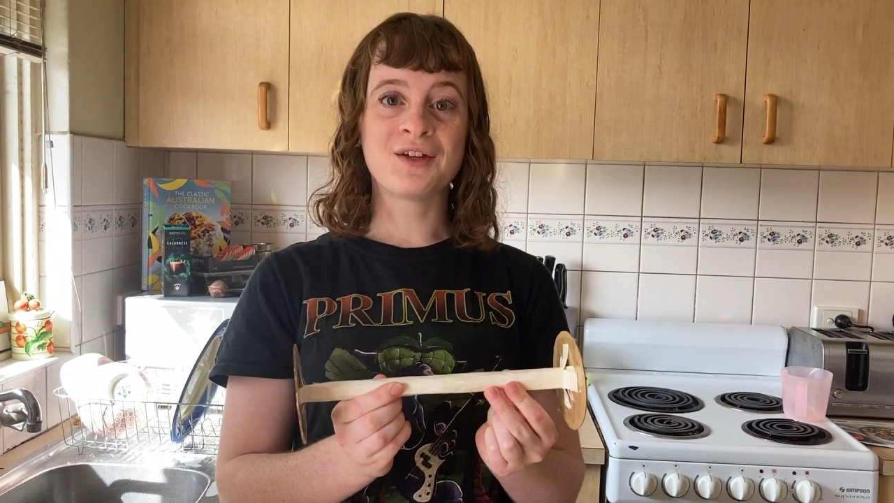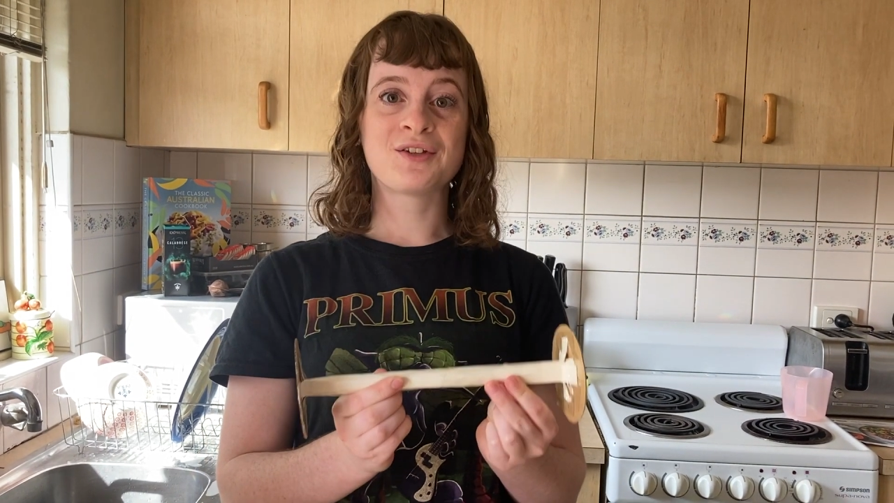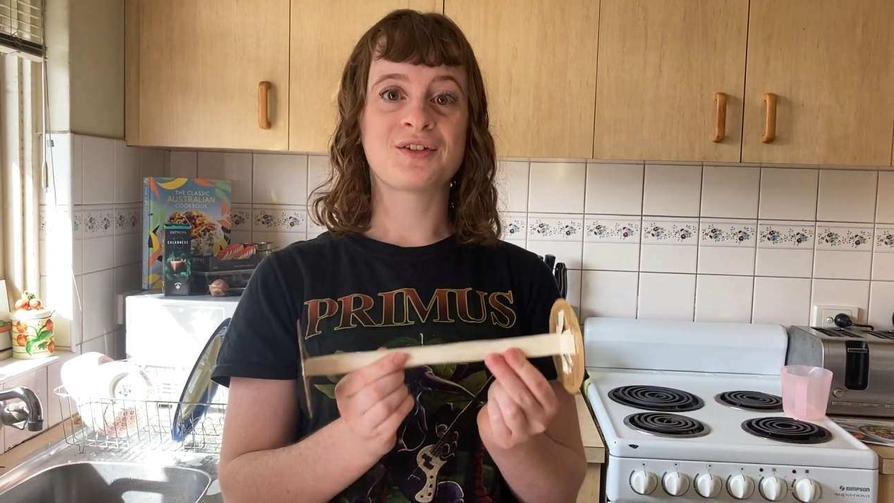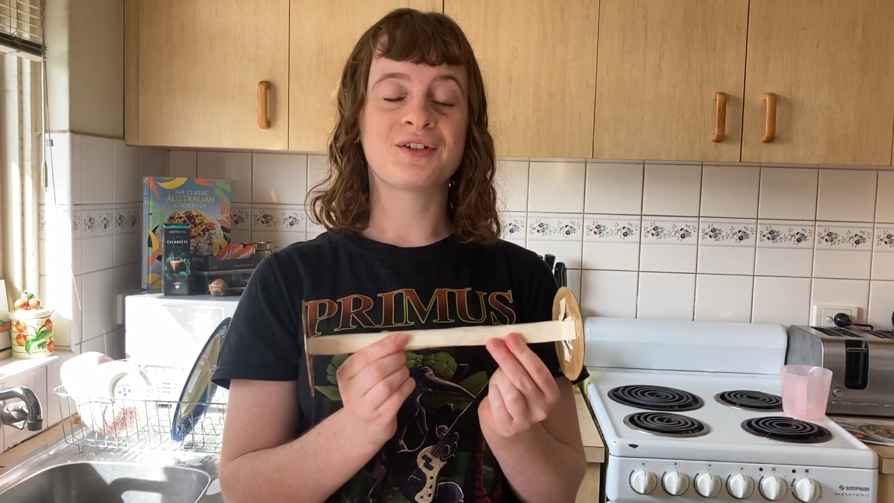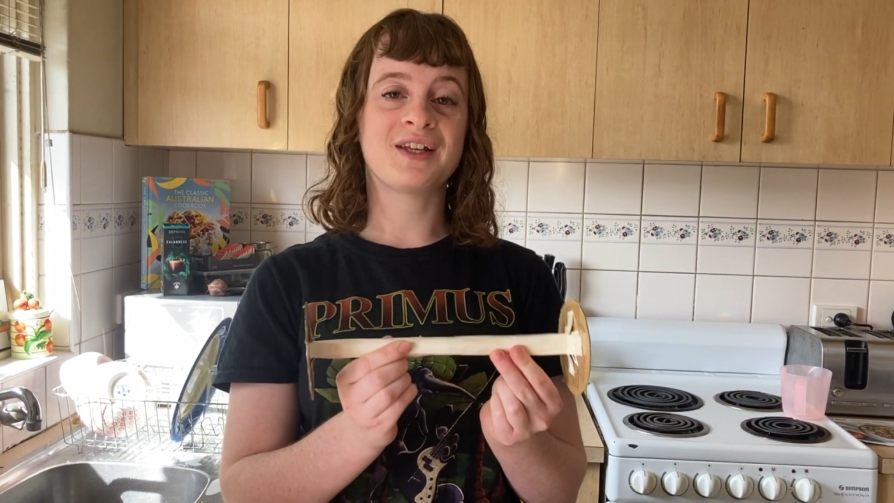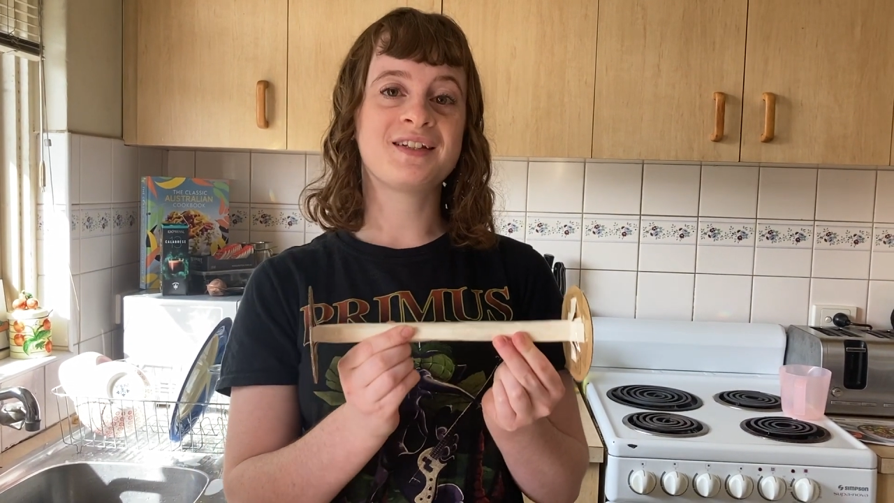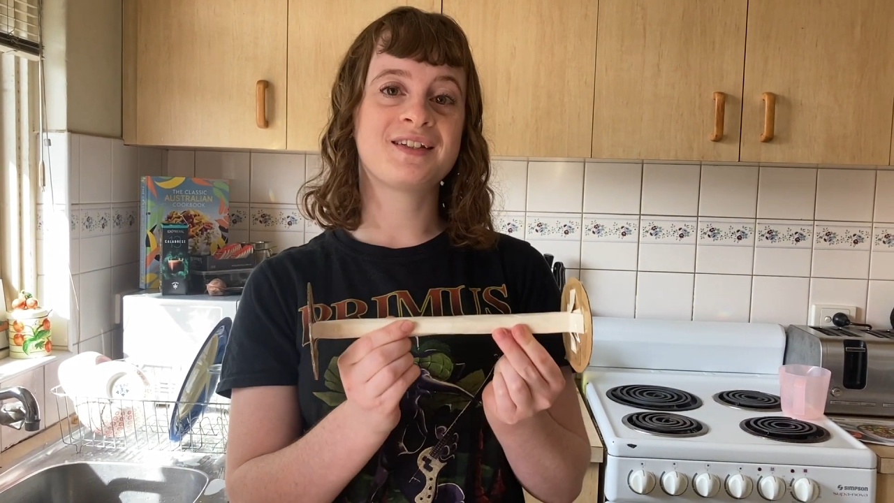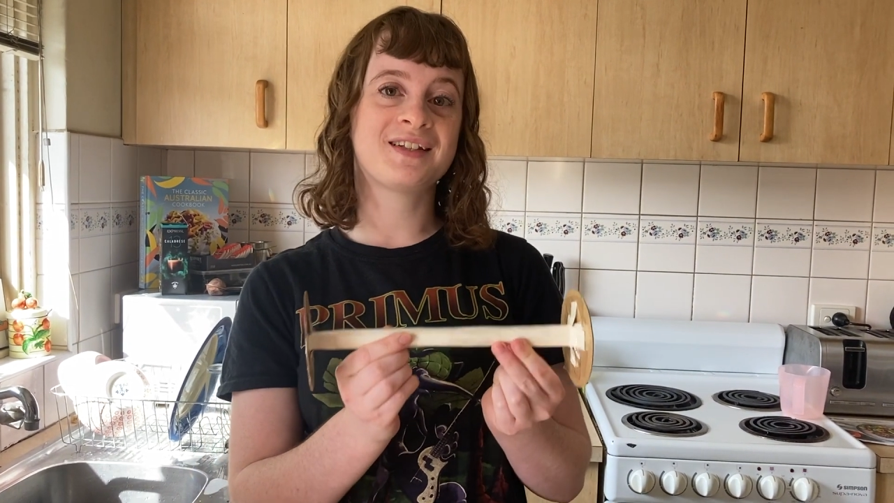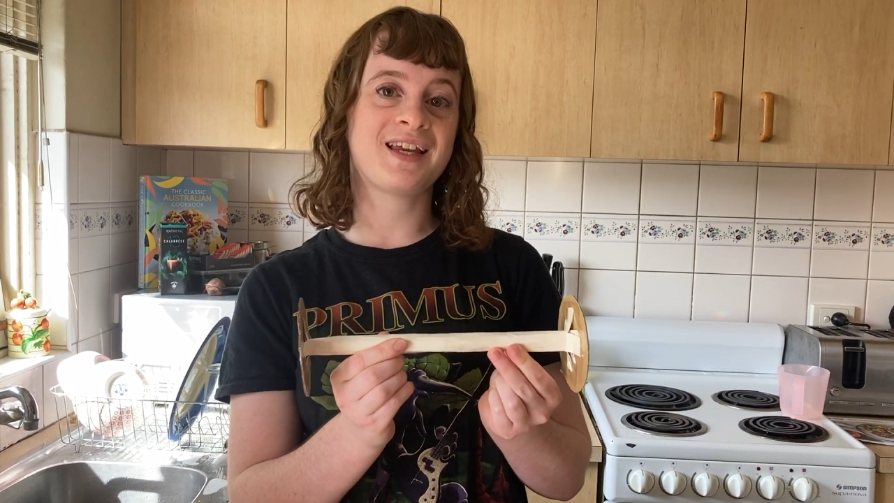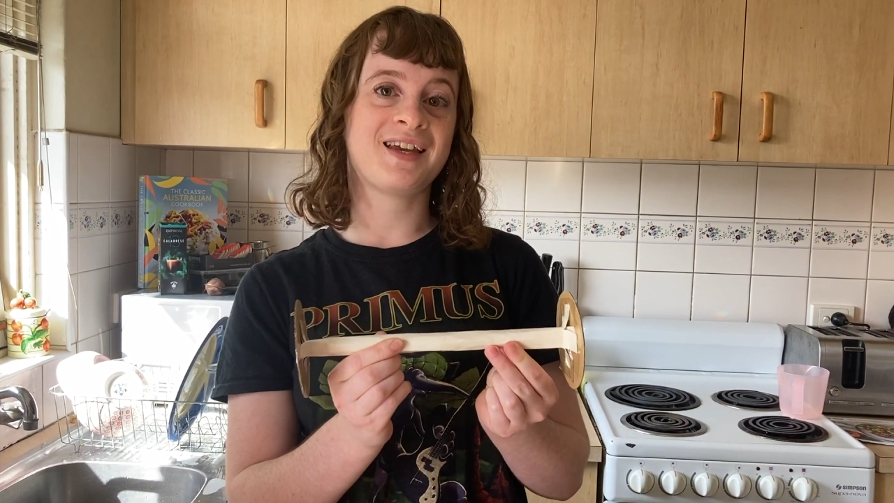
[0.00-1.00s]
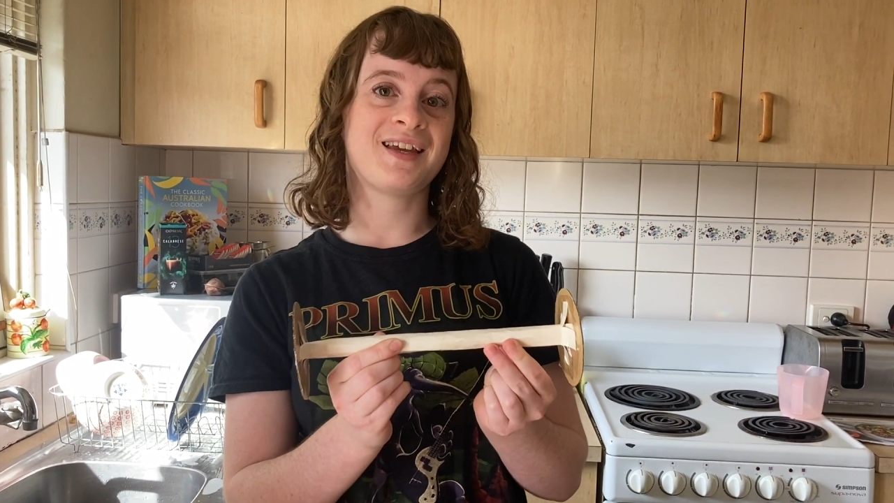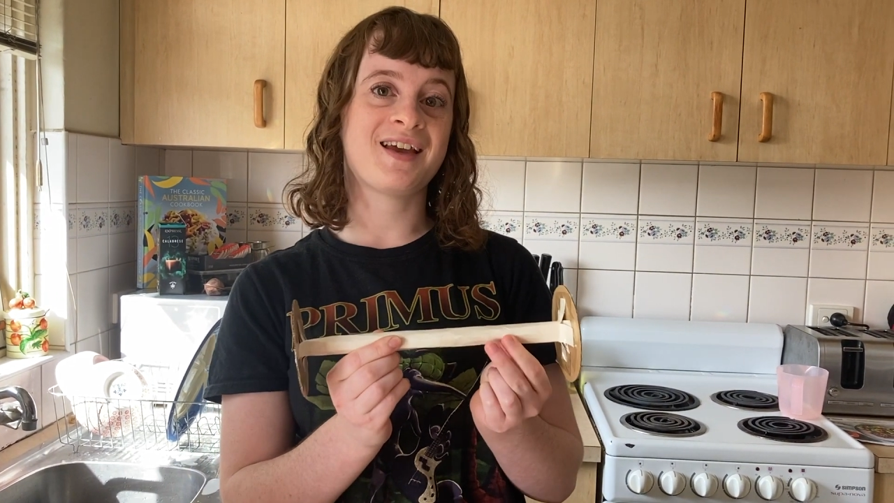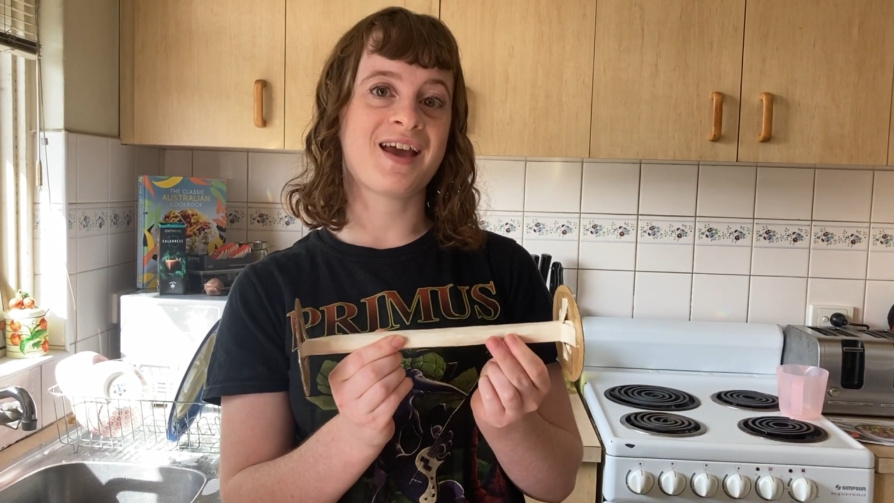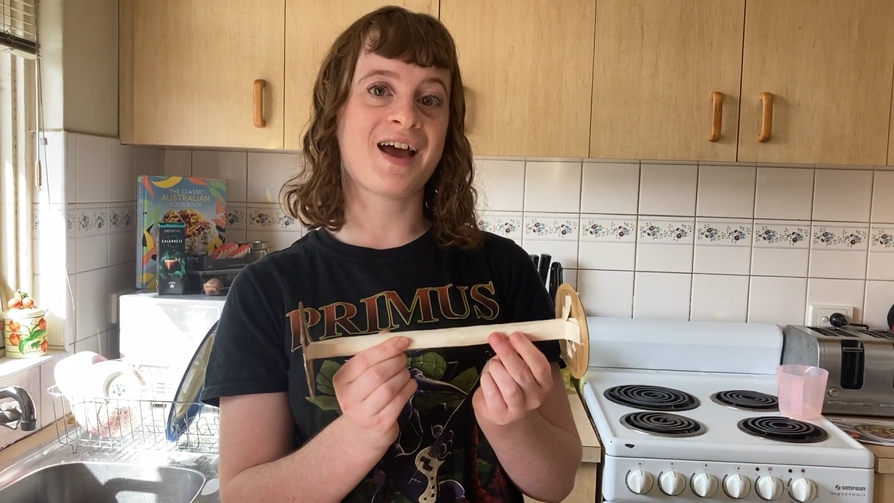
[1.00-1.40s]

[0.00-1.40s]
So let's see